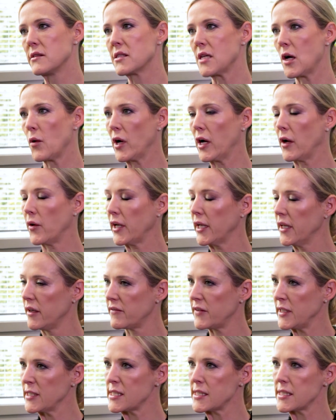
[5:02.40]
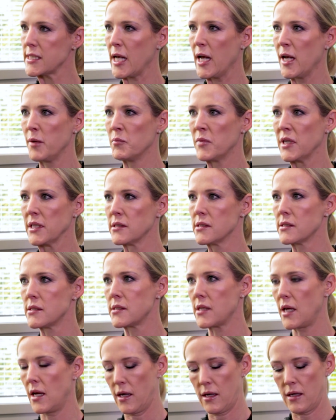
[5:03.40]
So our head of
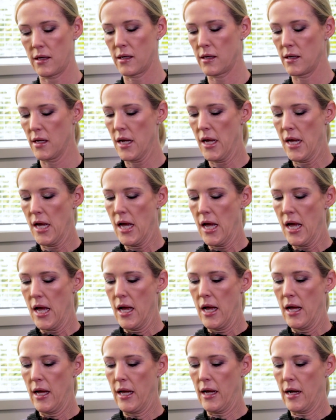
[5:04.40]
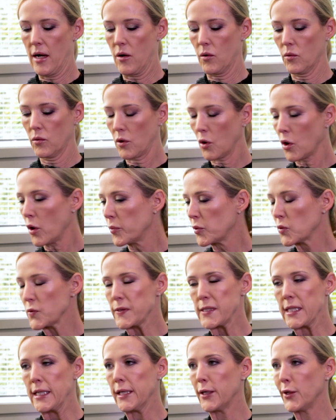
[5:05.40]
entertainment, our global
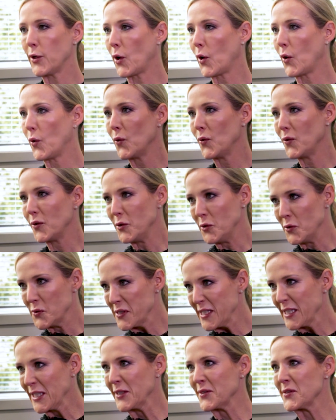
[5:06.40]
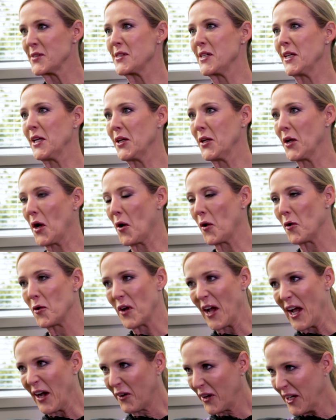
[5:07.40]
CEO, New Zealand
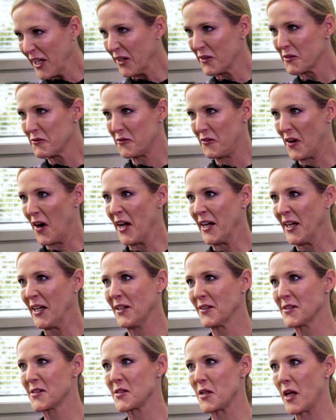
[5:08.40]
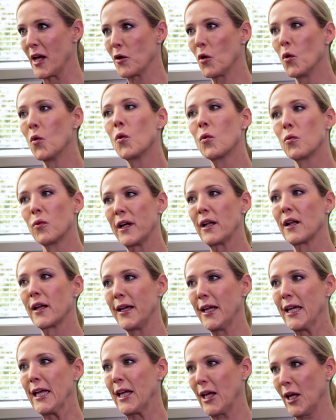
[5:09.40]
CEO, our head of finance, like all
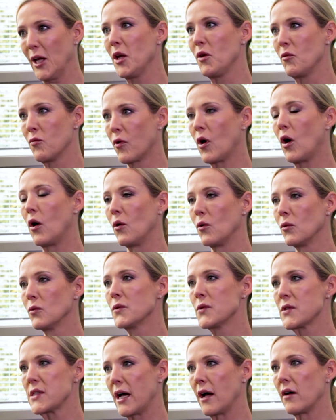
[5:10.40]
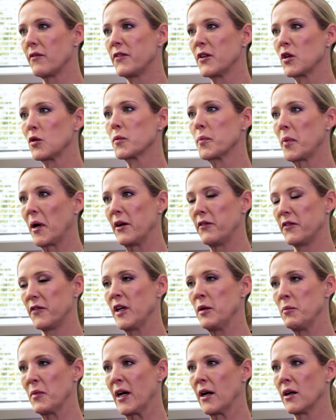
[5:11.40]
really key roles are filled by
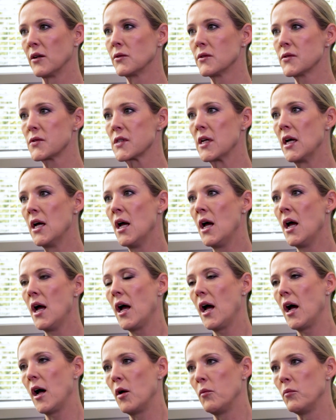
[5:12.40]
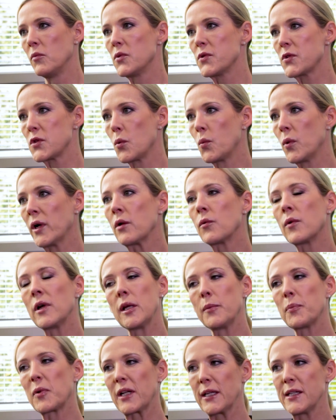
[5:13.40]
females. So we're
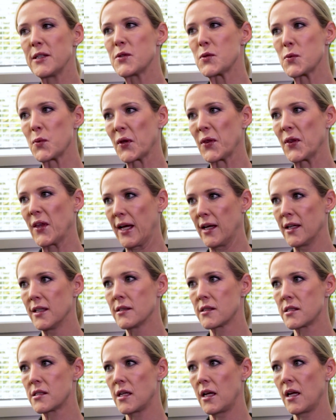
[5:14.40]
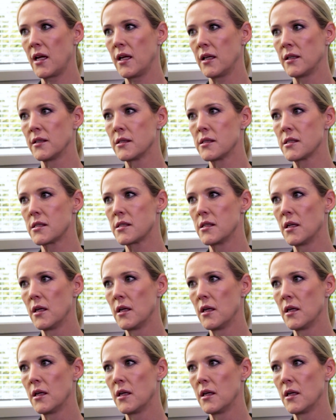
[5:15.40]
really pleased with that, and